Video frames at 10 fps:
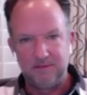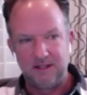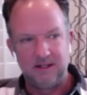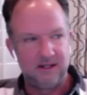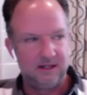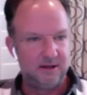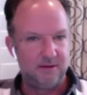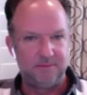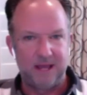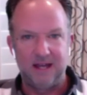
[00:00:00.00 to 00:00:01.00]
in uh,
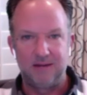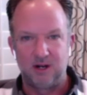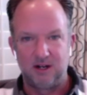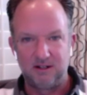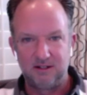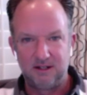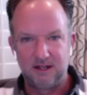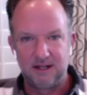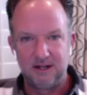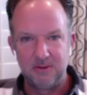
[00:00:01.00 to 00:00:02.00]
Panama
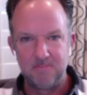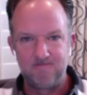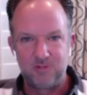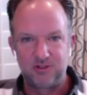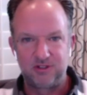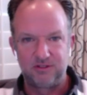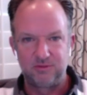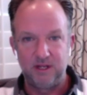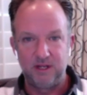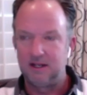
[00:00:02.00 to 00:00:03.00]
uh, just this
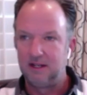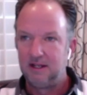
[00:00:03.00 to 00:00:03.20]
week,